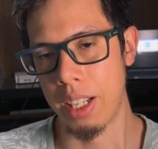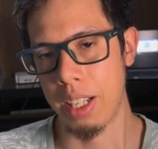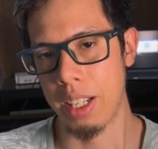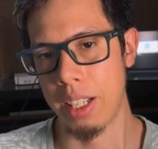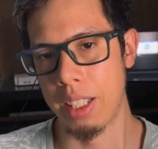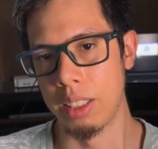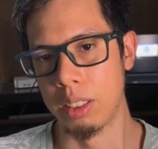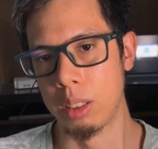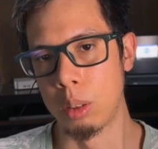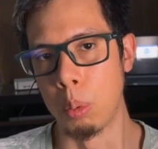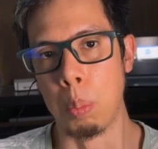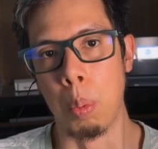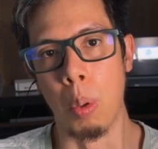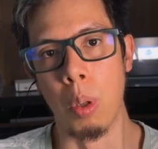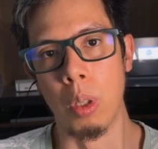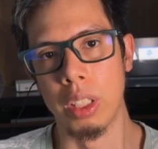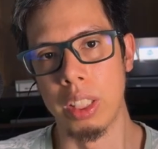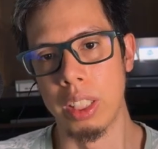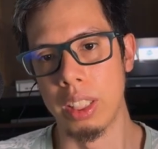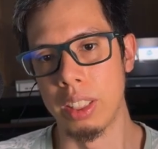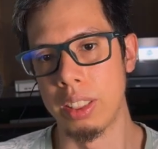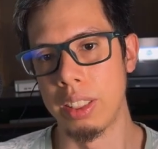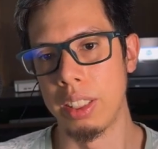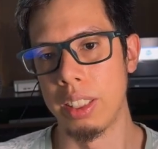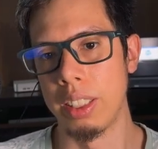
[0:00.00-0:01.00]

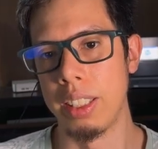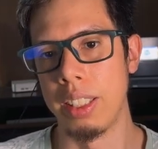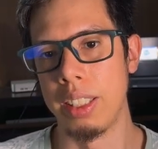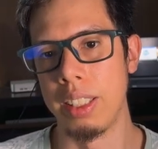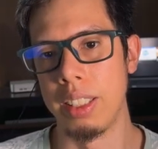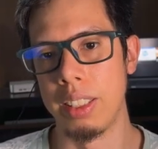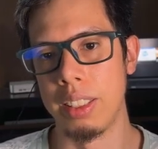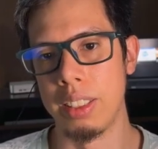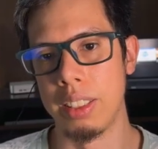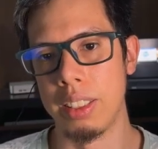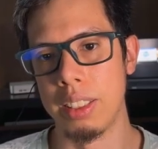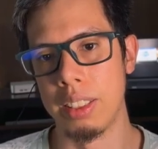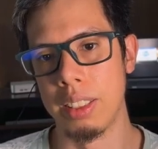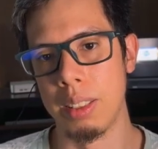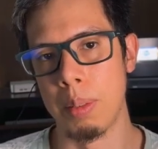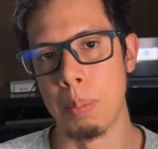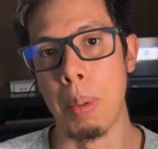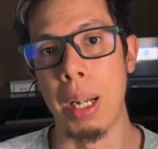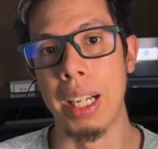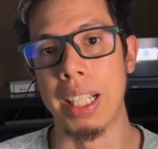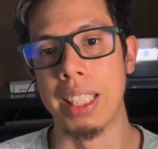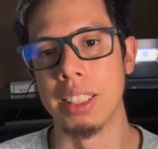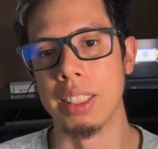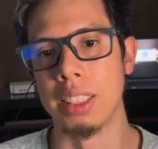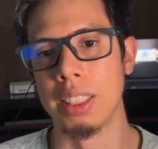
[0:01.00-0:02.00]
supported in
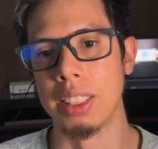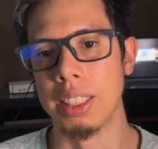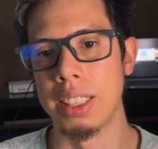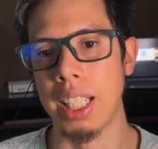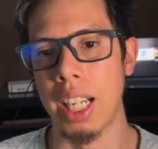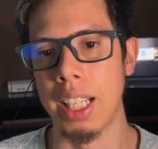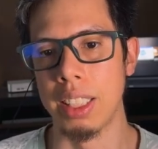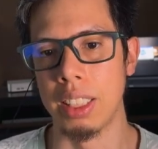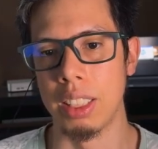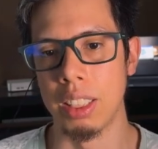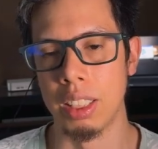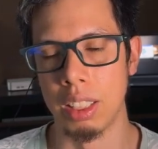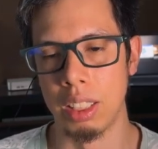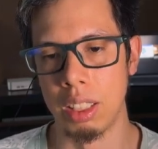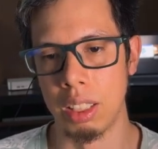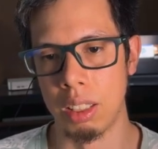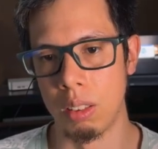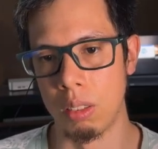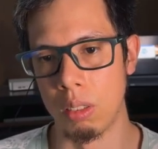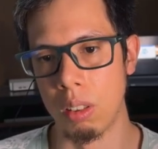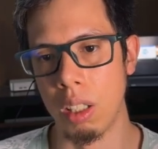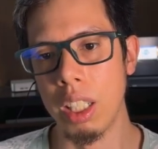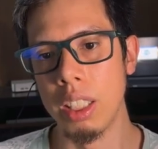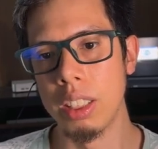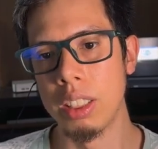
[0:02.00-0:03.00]
backend side,
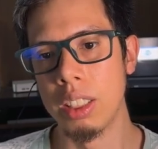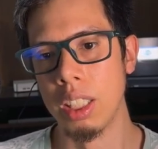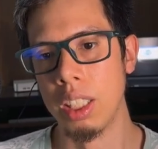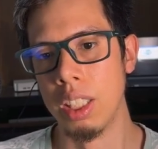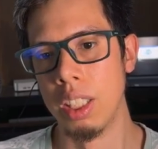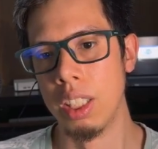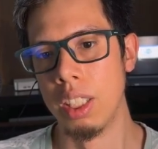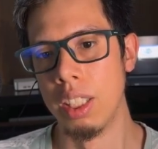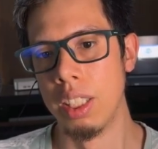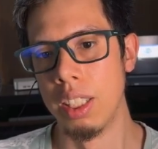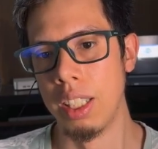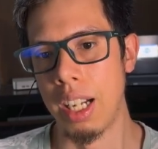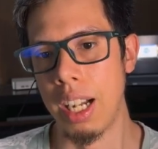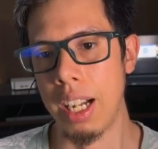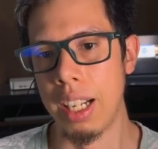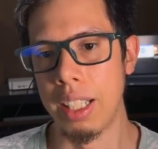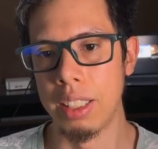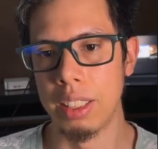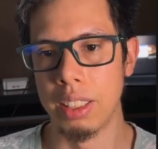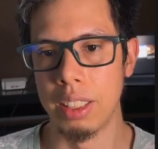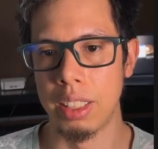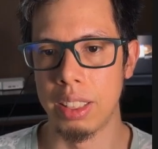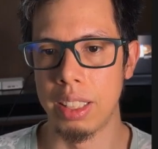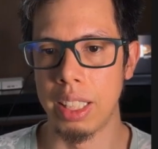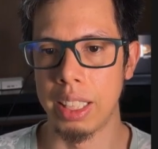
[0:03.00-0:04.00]
right?
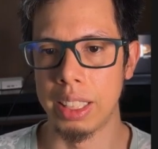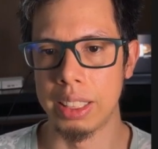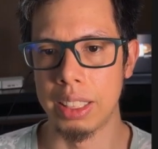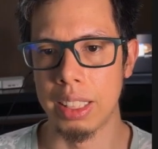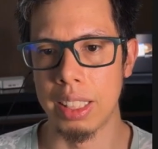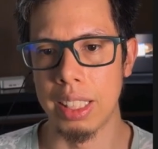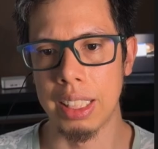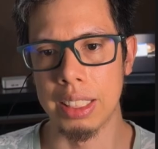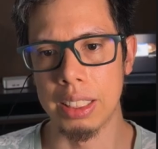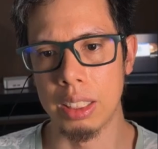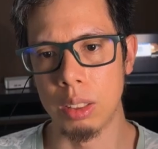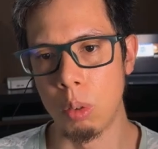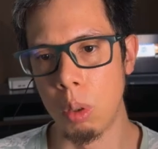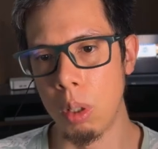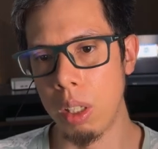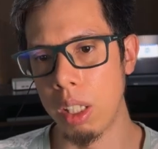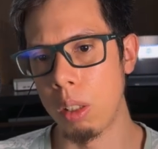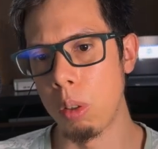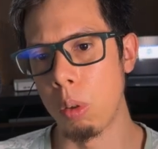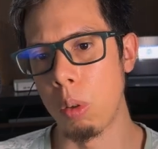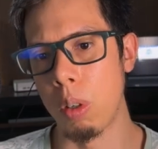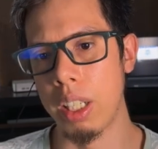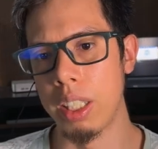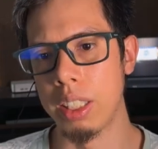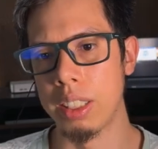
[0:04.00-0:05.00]
And there is a strict
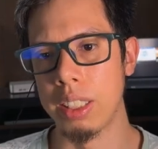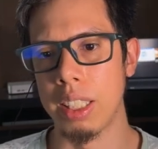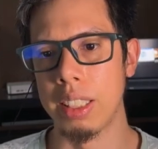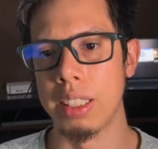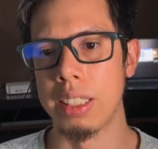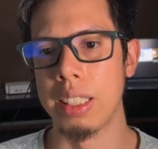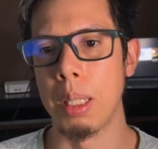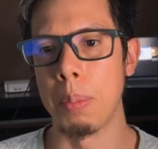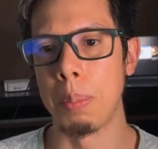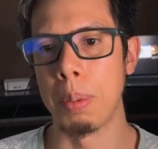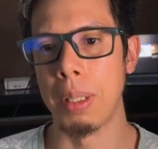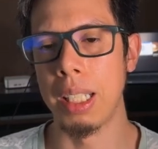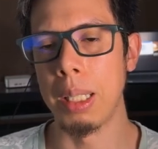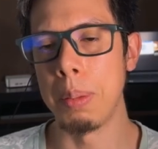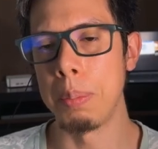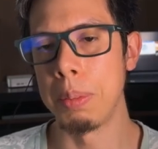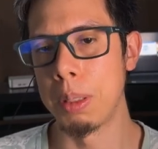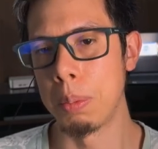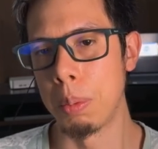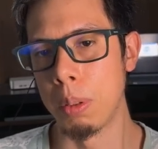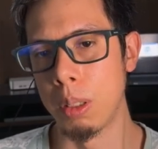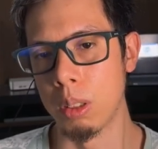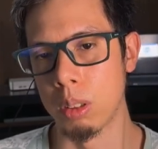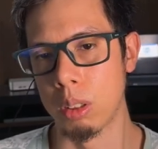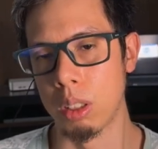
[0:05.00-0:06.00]
rate and depth limit
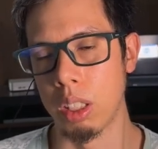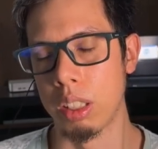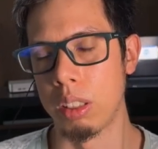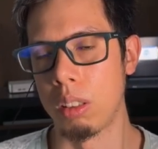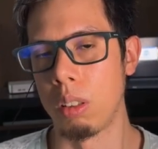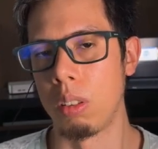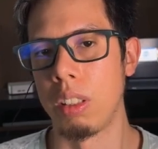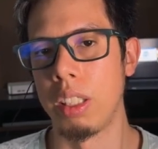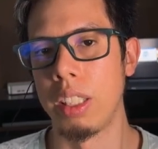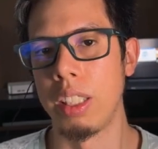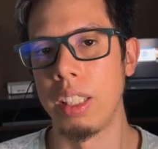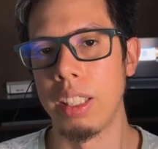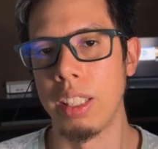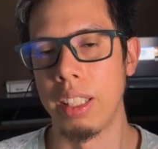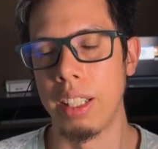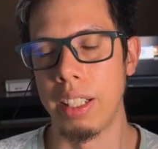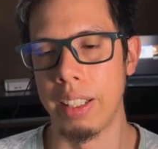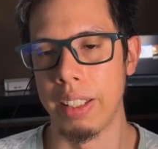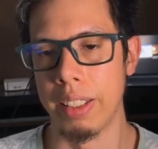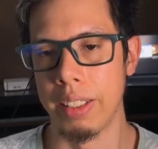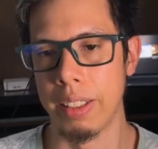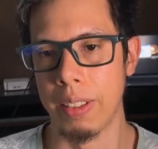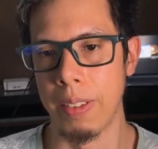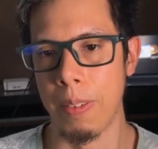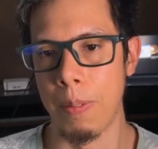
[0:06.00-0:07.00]
because actually
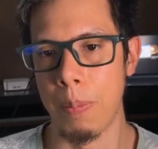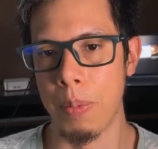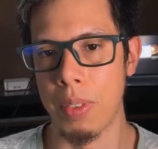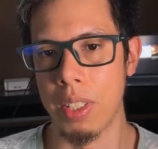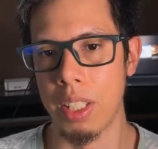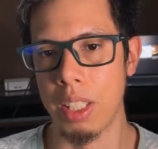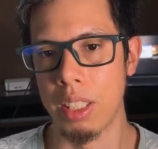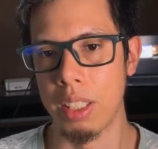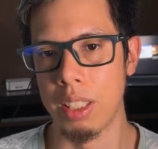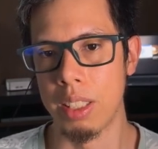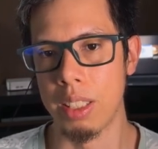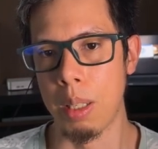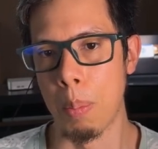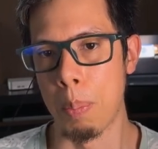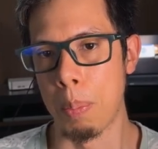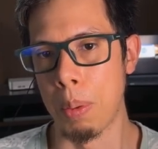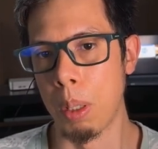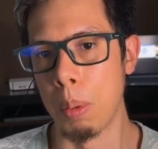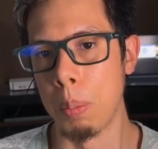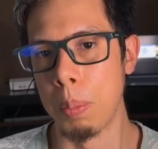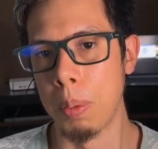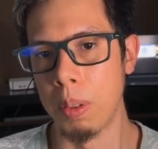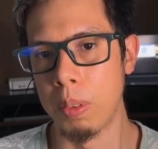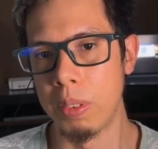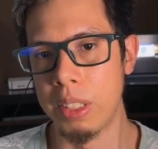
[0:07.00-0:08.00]
the problem
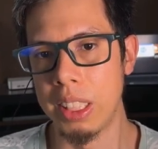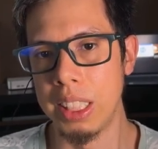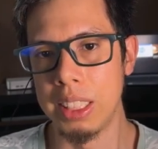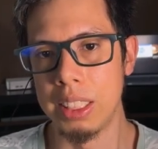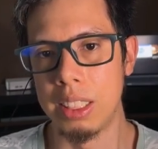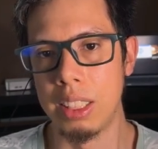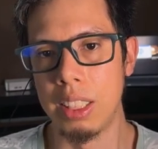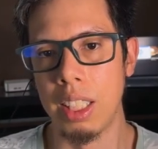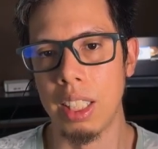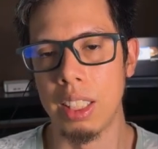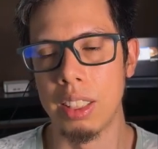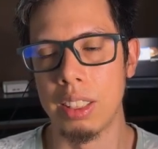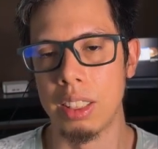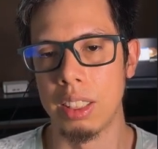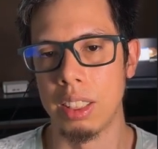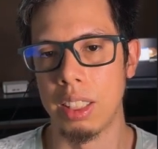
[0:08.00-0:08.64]
of this is that